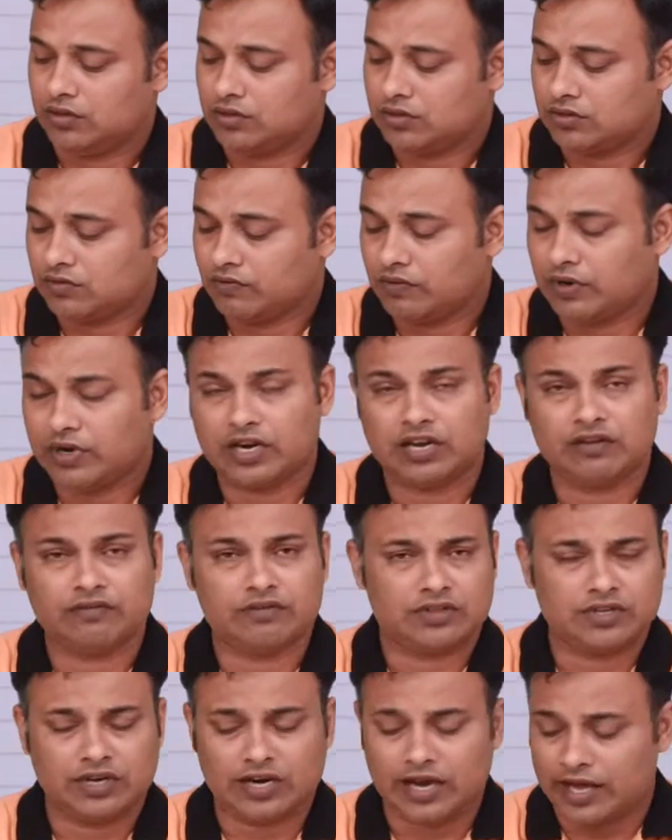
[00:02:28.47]
So we are done
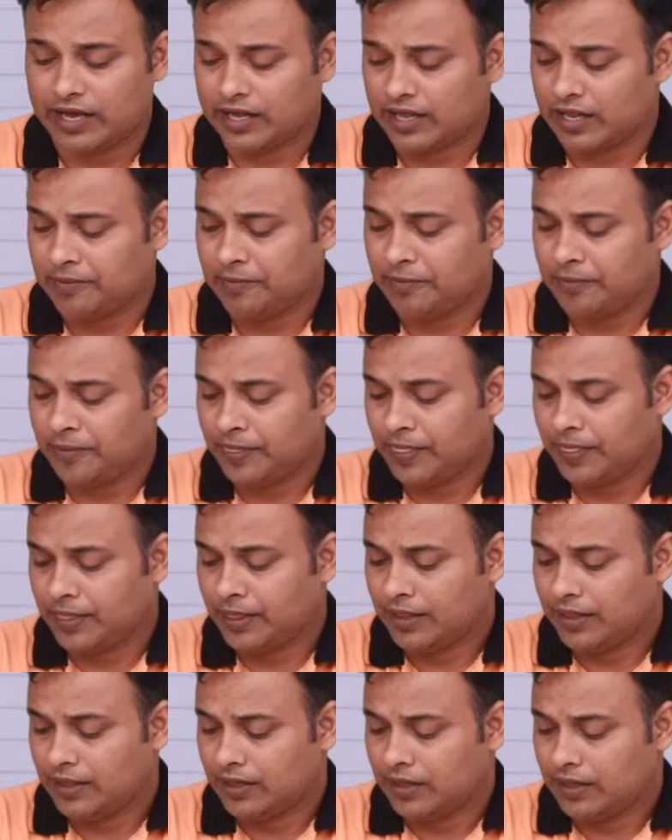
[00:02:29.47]
with the diagram.
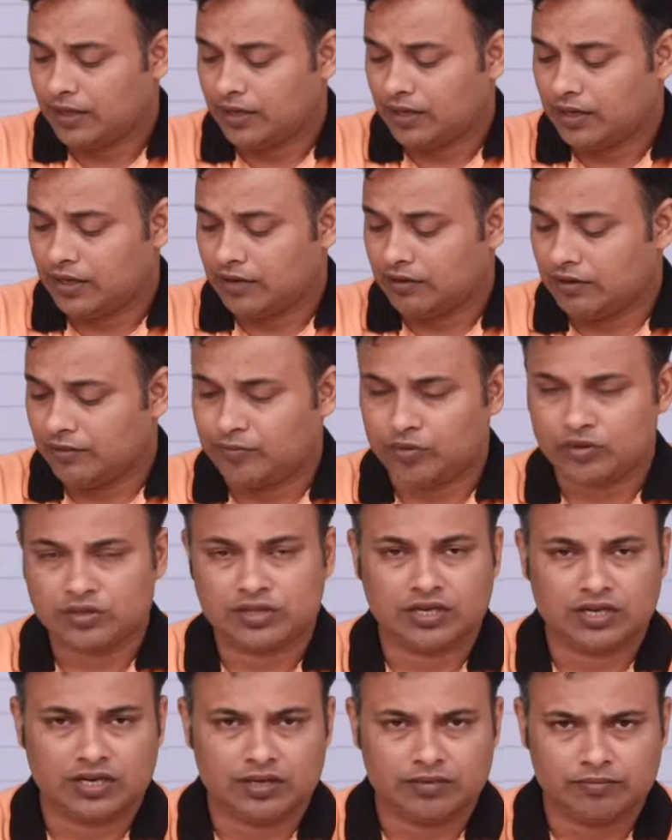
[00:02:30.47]
I will put
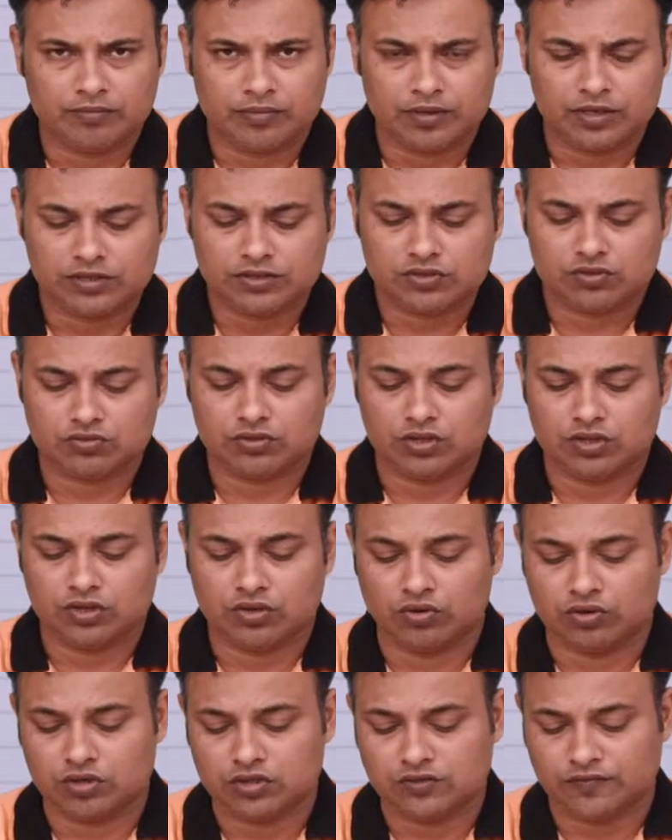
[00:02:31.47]
the numbers to the
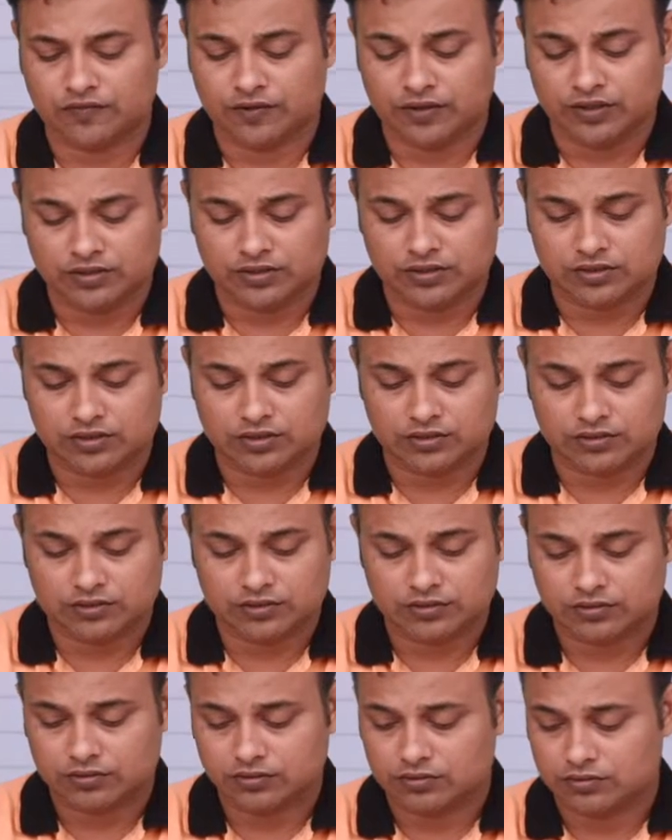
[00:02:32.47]
nodes first.
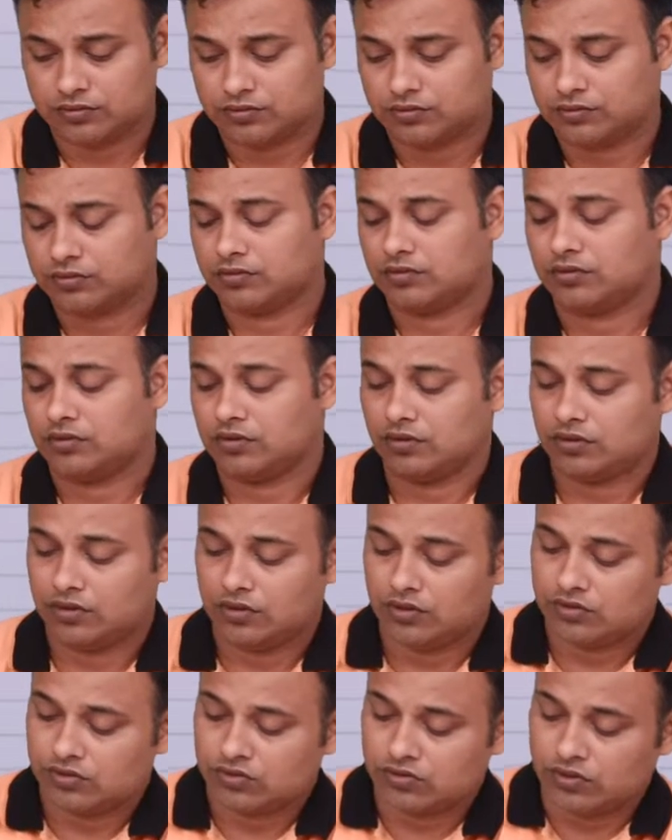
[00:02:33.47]

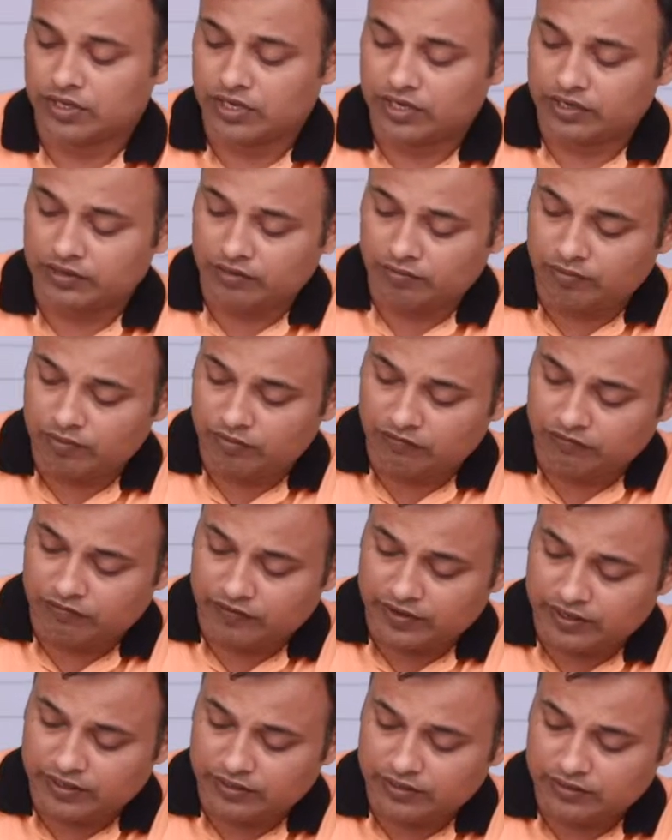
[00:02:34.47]
So here it will be
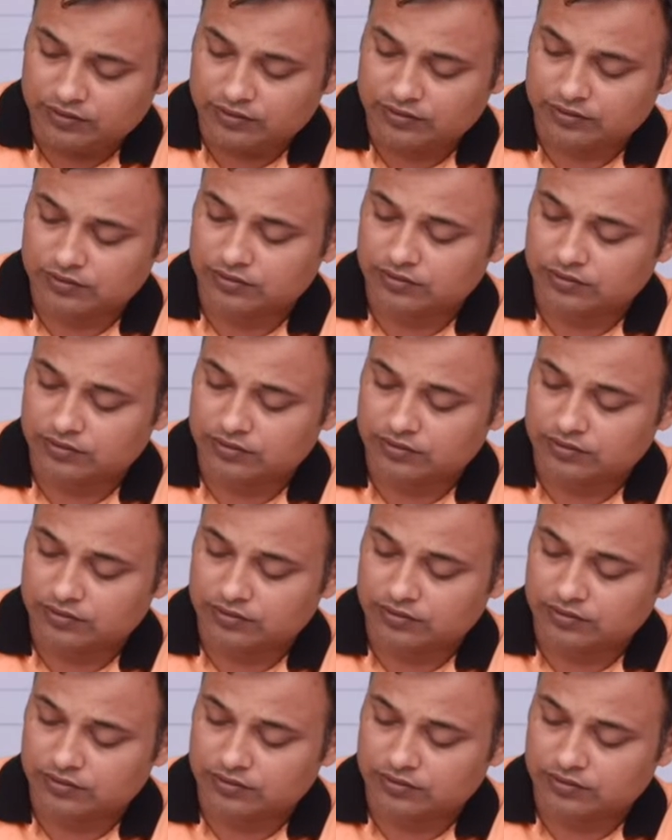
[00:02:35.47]
1,